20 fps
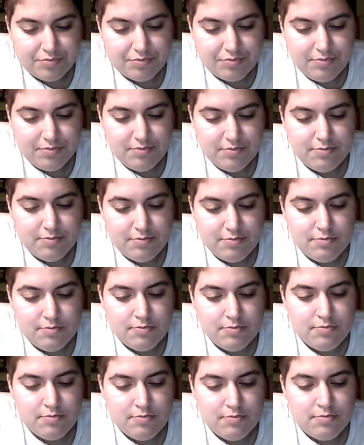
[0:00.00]

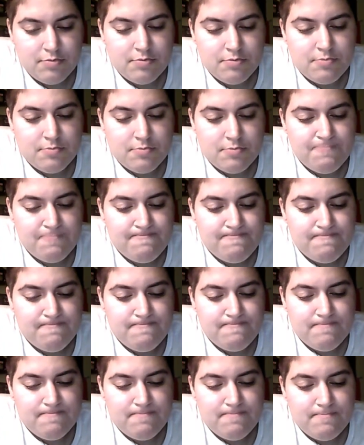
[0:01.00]
No one is speaking in this clip.